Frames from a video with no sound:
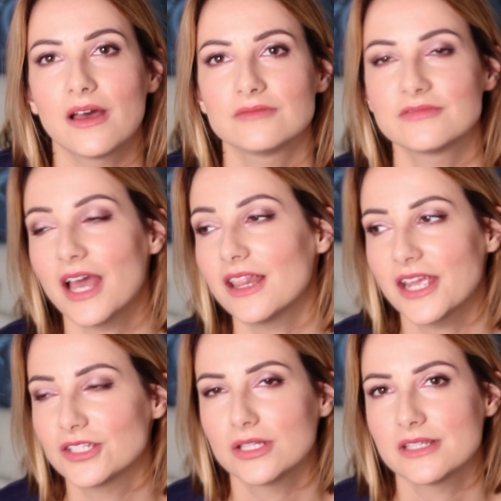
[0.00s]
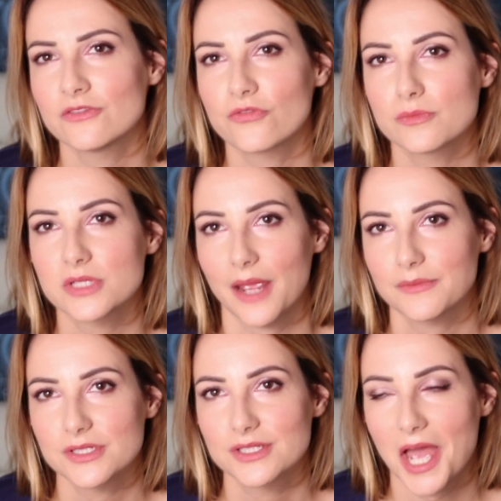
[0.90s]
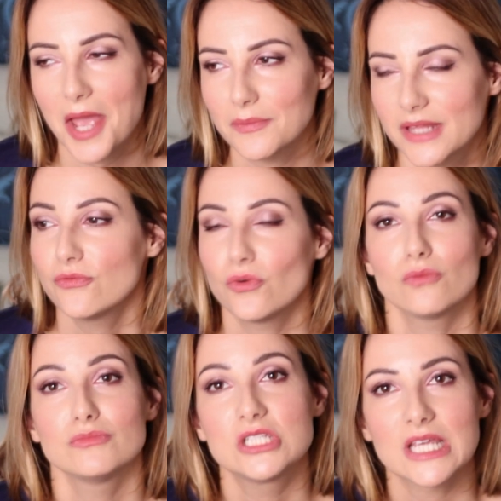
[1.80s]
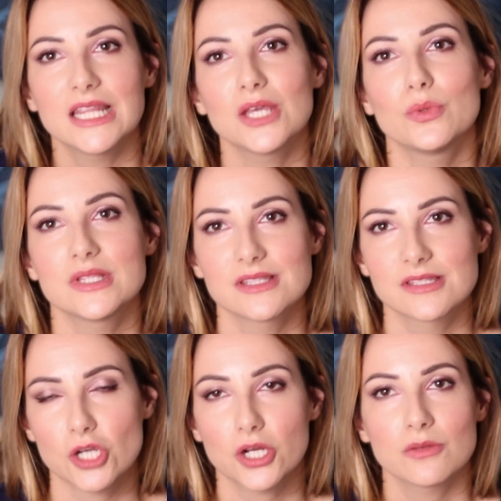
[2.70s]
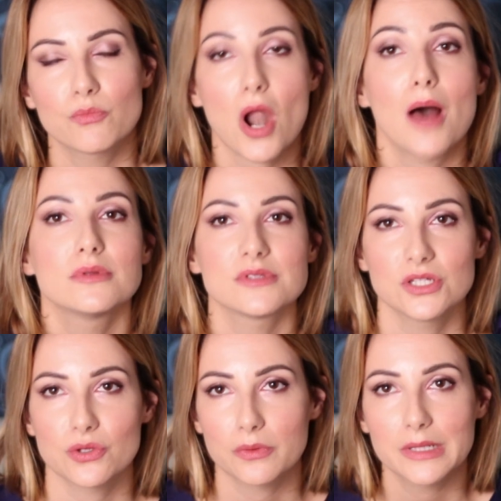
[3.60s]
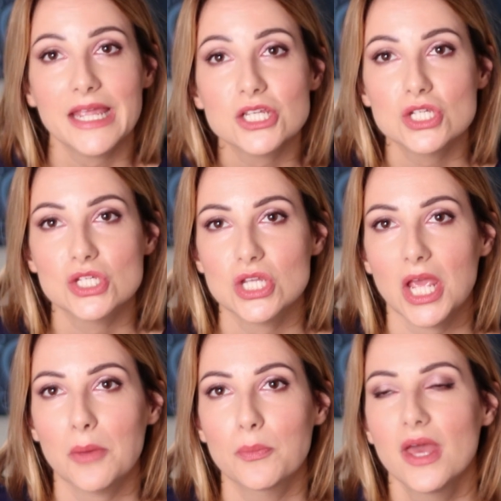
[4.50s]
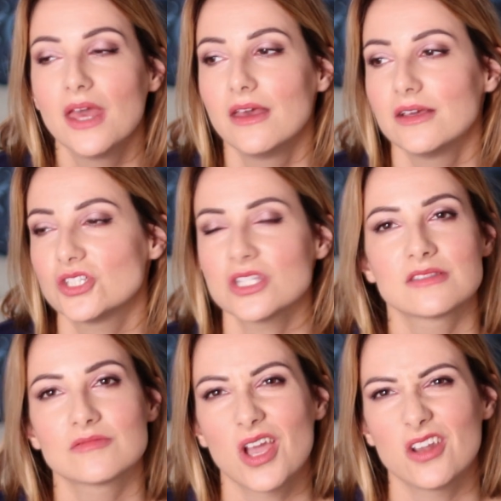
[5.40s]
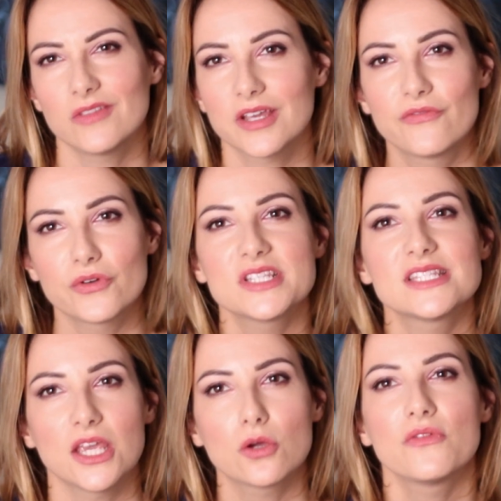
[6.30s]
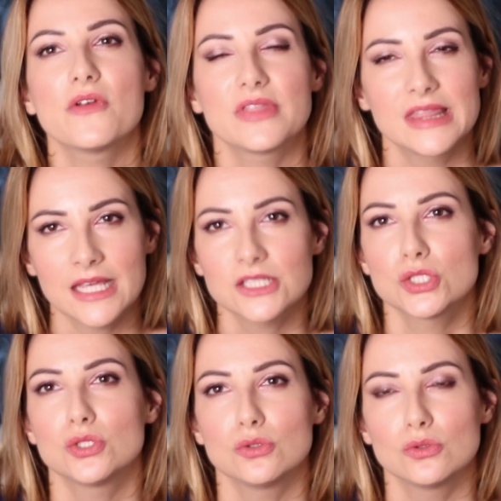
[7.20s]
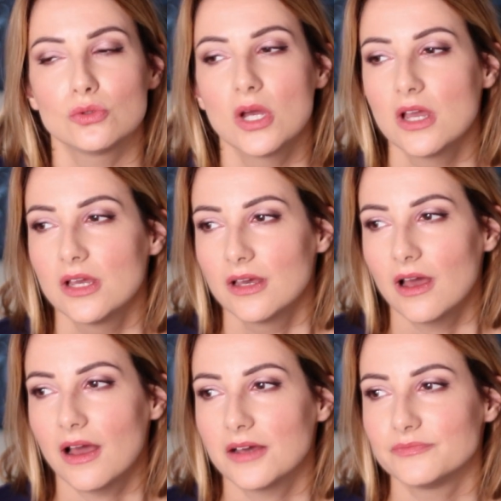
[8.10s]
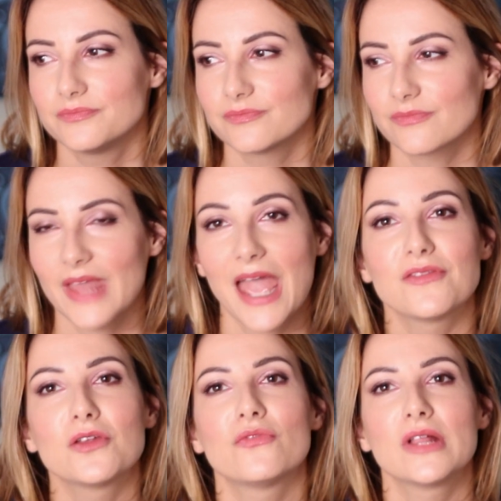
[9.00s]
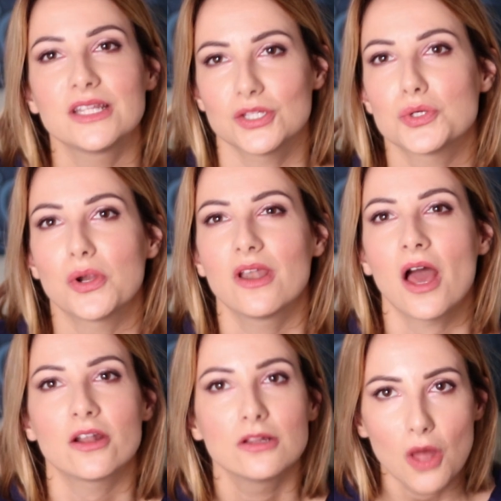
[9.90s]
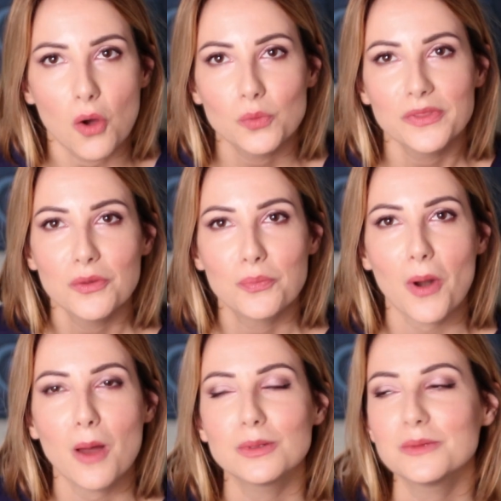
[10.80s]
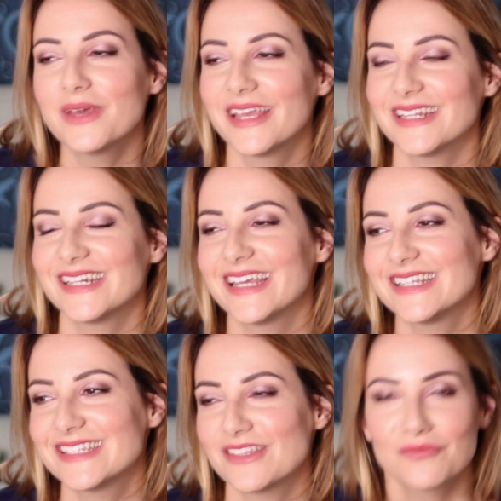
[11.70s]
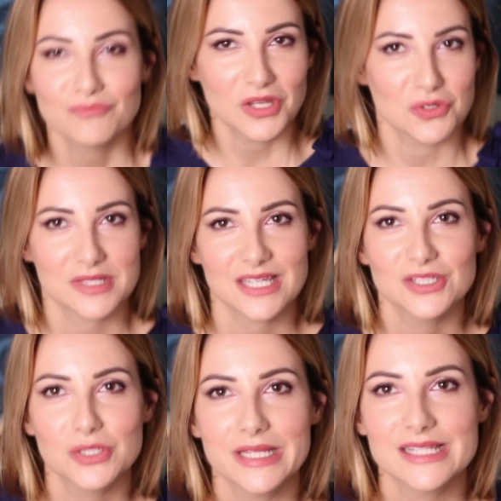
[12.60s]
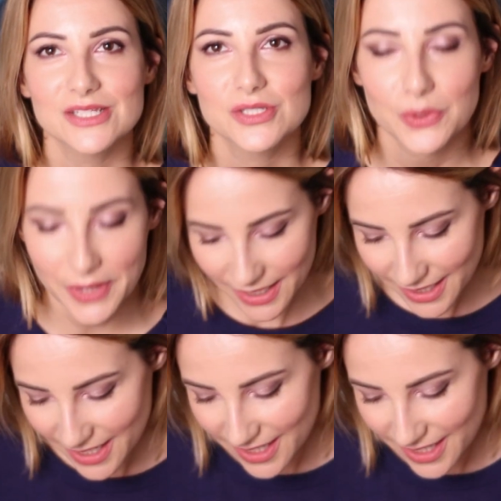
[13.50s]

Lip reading: I like to listen from time to time. If you're dealing with certain problems in your relationship, just kind of like for the sake of it, that you have the feeling that you are not alone with the problem. It is interesting to listen to it.